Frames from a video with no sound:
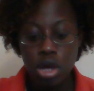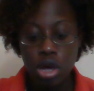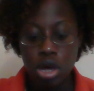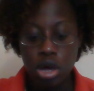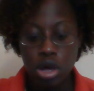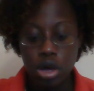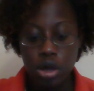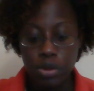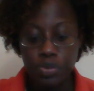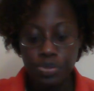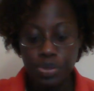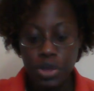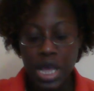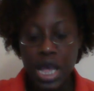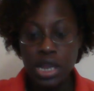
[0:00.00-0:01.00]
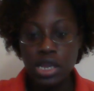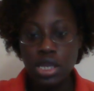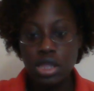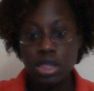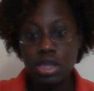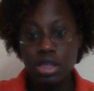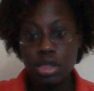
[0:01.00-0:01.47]
I
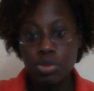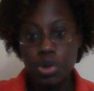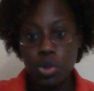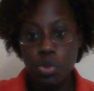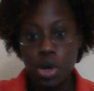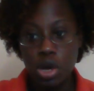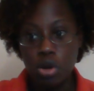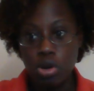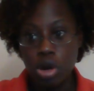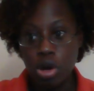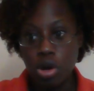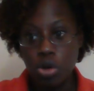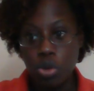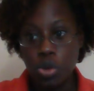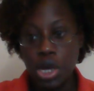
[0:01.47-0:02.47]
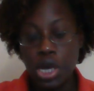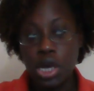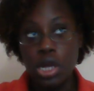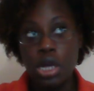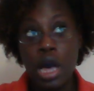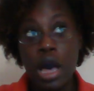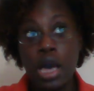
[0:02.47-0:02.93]
need this to be well known,
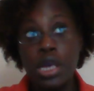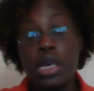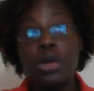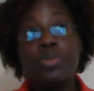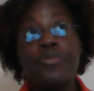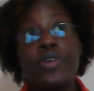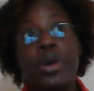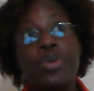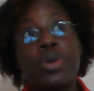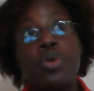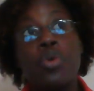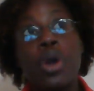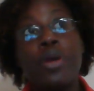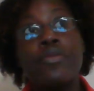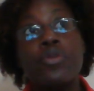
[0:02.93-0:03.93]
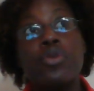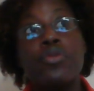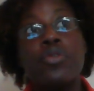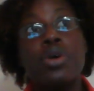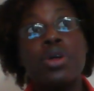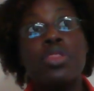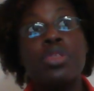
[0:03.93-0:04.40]
and I am very grateful
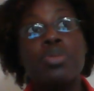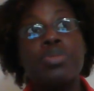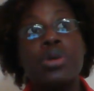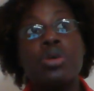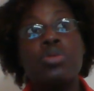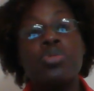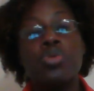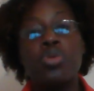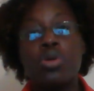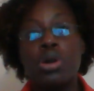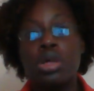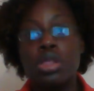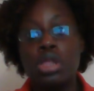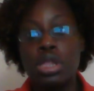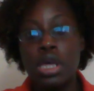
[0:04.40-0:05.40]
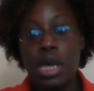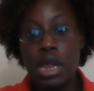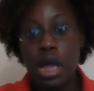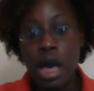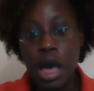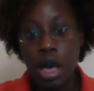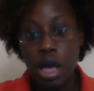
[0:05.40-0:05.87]
for the billboards that
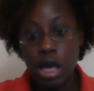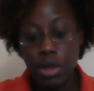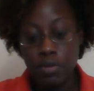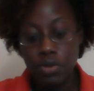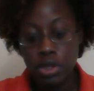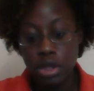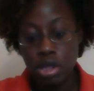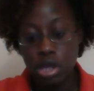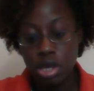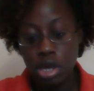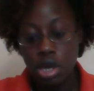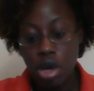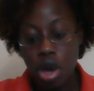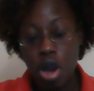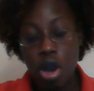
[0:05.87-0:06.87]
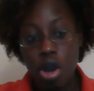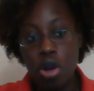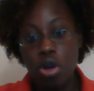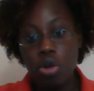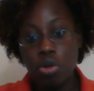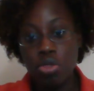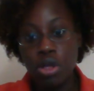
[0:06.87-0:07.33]
I've
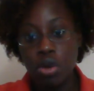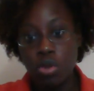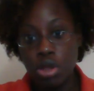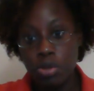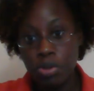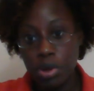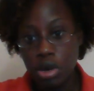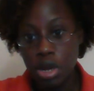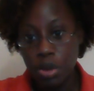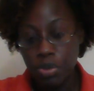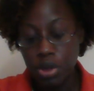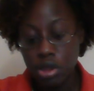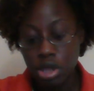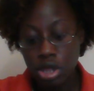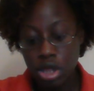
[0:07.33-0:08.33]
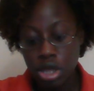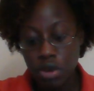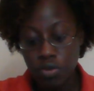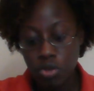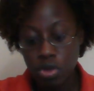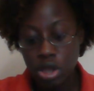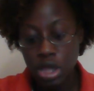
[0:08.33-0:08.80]
heard that was put up in
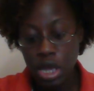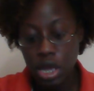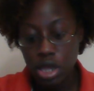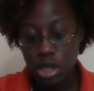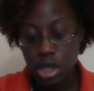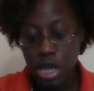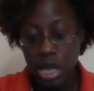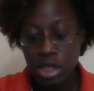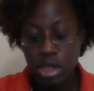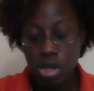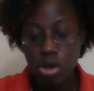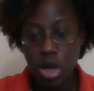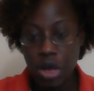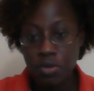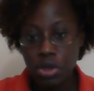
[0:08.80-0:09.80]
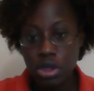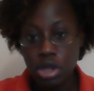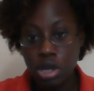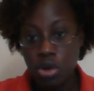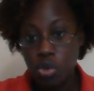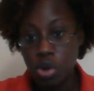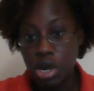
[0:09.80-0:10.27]
several states. I still haven't
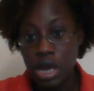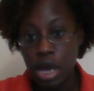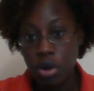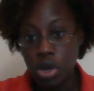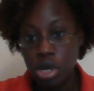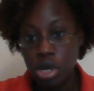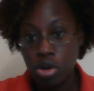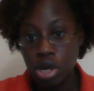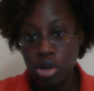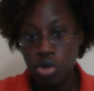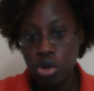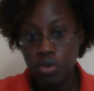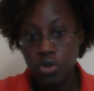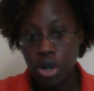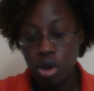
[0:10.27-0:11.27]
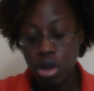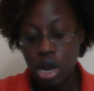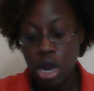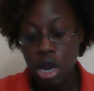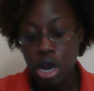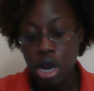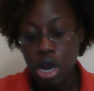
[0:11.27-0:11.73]
seen one out in North
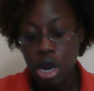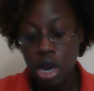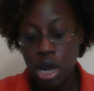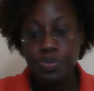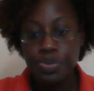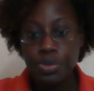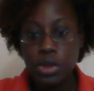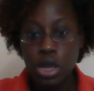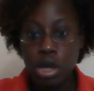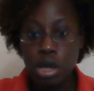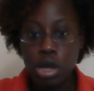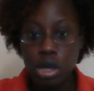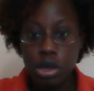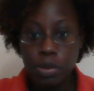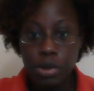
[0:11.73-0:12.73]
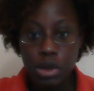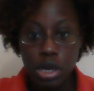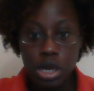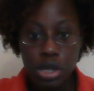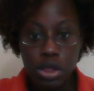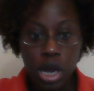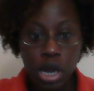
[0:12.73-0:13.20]
Carolina,
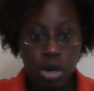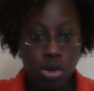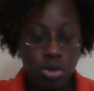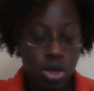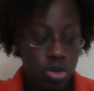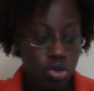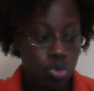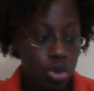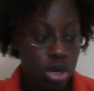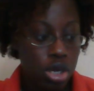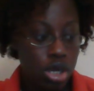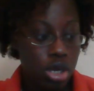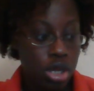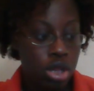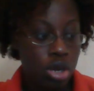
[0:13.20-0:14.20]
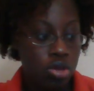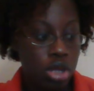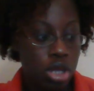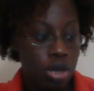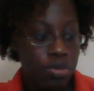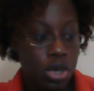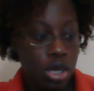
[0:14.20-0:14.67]
but I know there's
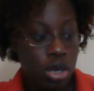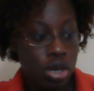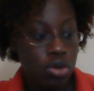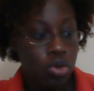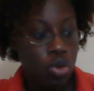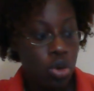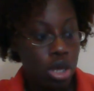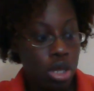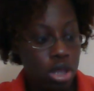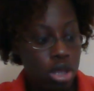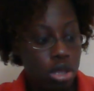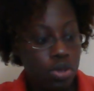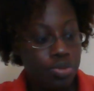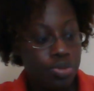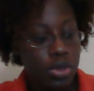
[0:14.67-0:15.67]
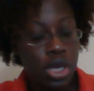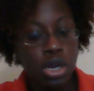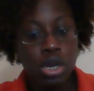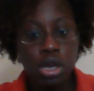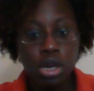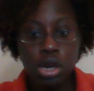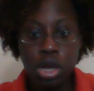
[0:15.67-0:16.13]
some in Illinois
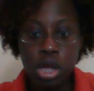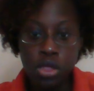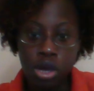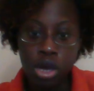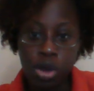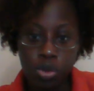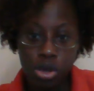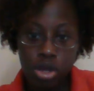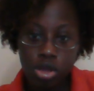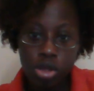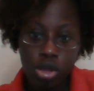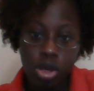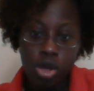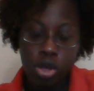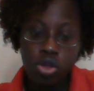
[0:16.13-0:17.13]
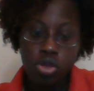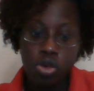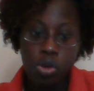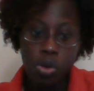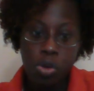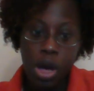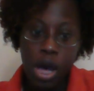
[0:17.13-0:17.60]
and in other areas.
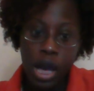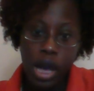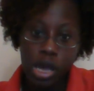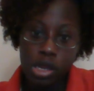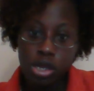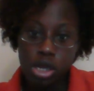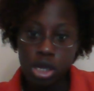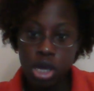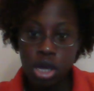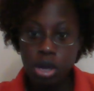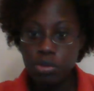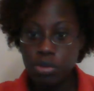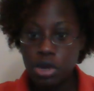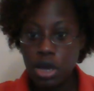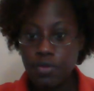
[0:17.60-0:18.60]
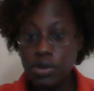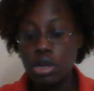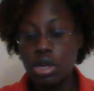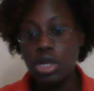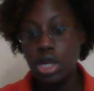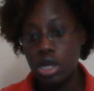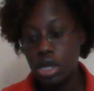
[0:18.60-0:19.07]
So I am
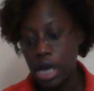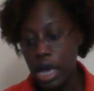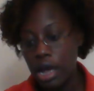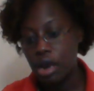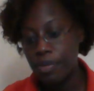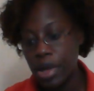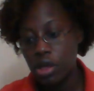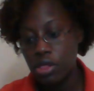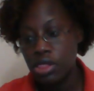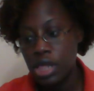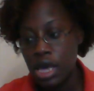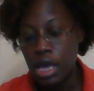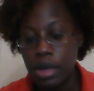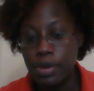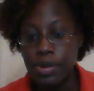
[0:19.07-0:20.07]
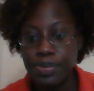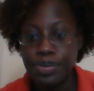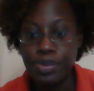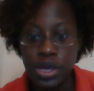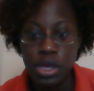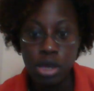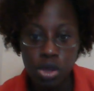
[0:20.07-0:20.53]
definitely glad about that
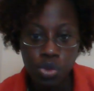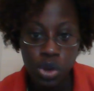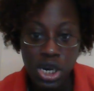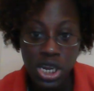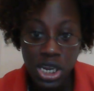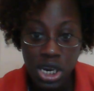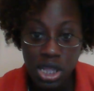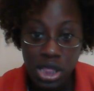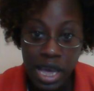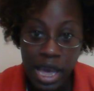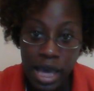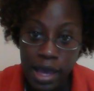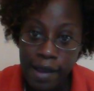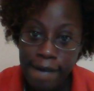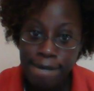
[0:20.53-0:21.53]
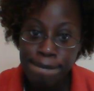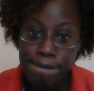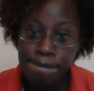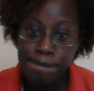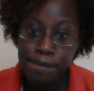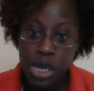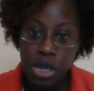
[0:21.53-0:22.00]
because we needed that.
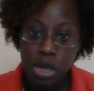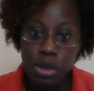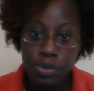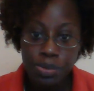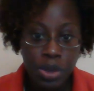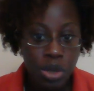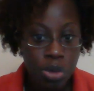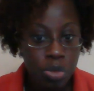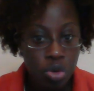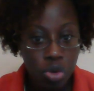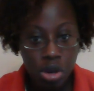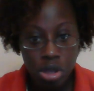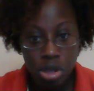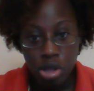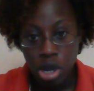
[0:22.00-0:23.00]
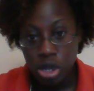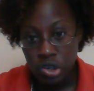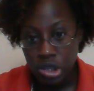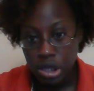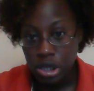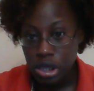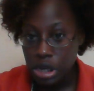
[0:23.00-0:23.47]
But billboards are
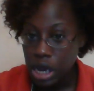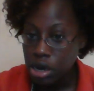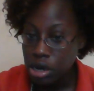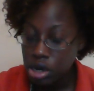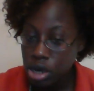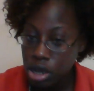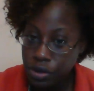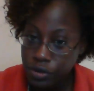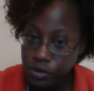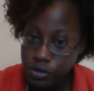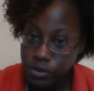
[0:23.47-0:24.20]
just not enough